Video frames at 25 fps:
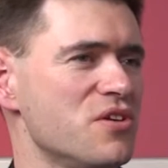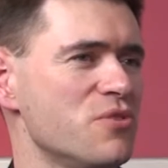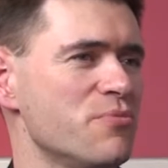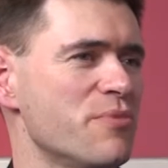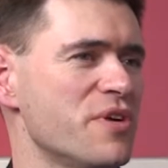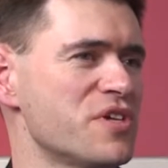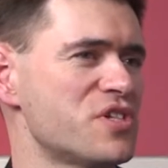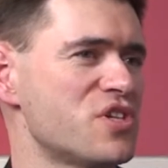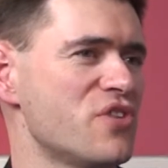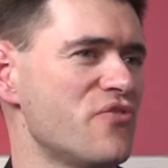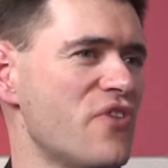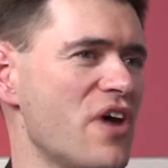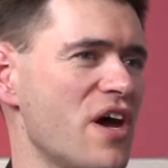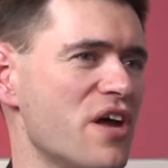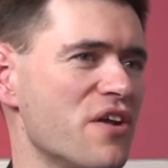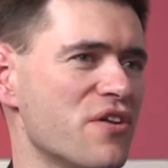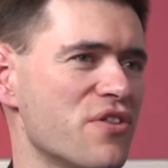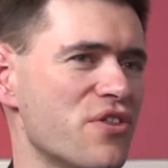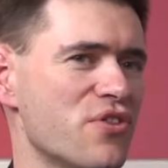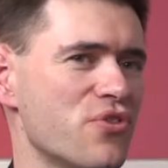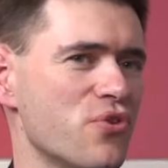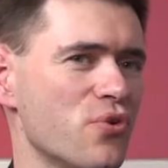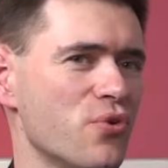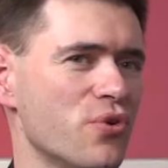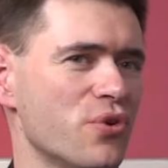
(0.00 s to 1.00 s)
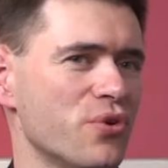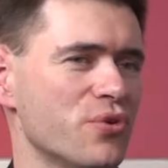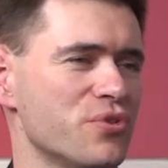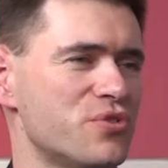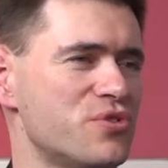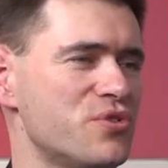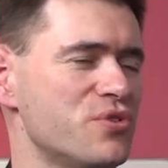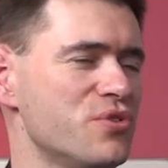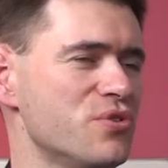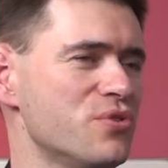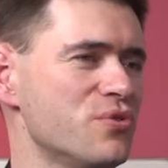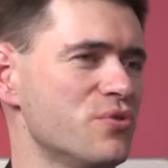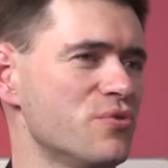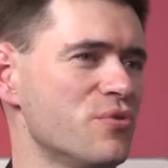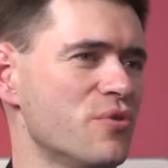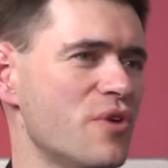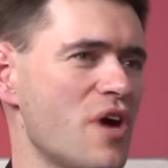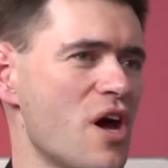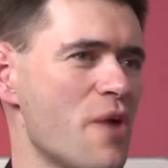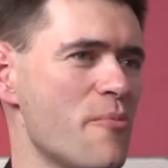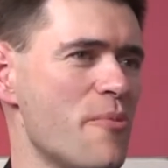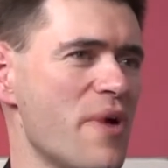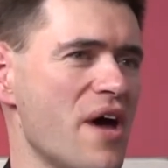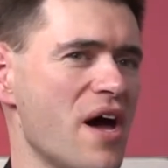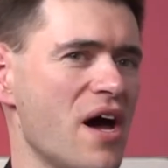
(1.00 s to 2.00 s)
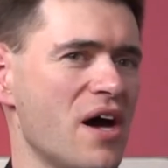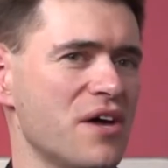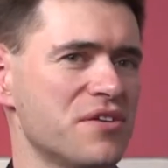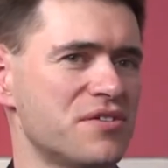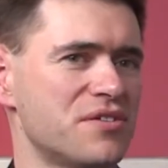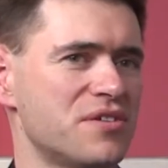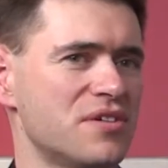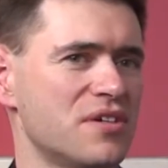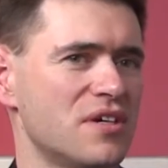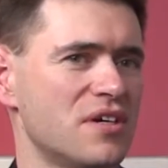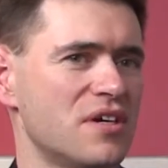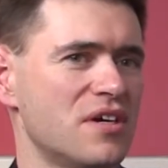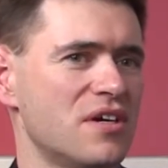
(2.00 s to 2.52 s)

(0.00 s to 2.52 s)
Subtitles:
you must have had a thought or two about